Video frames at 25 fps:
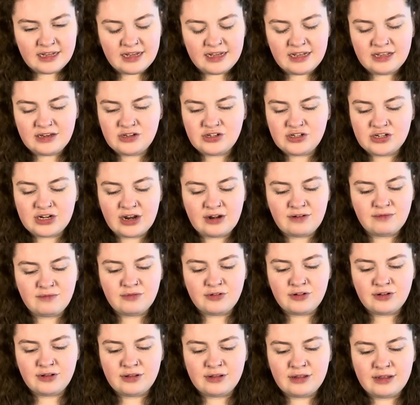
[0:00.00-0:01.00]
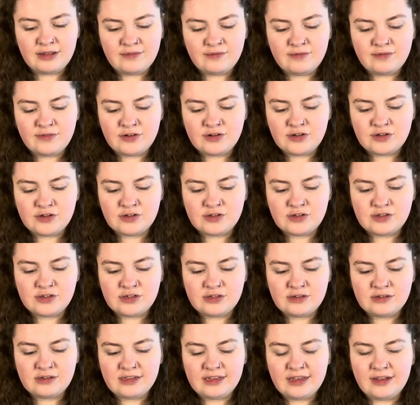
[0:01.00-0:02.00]
in general and for just
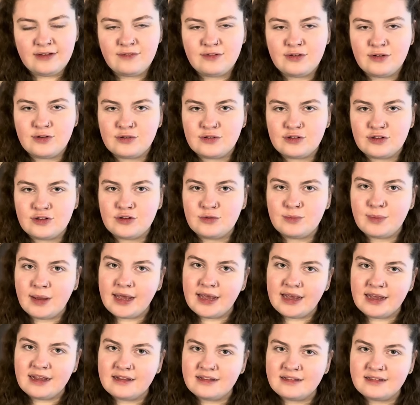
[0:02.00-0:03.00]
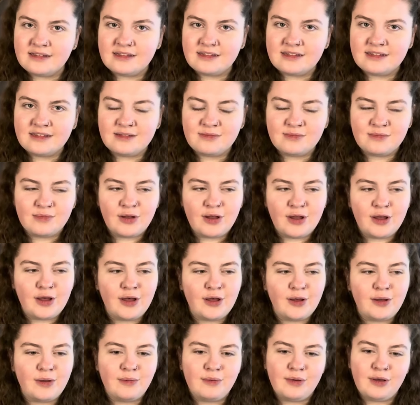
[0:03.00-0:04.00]
giving us a space
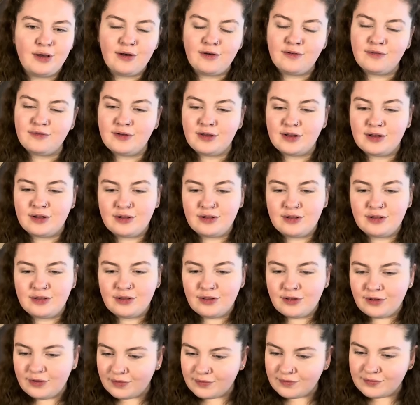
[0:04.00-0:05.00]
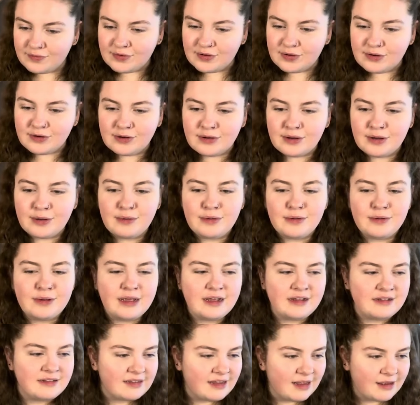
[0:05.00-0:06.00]
where we all feel loved and
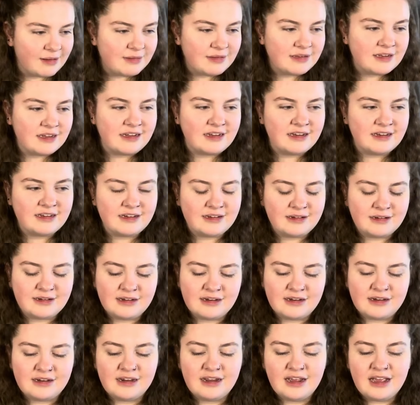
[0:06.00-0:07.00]
accepted and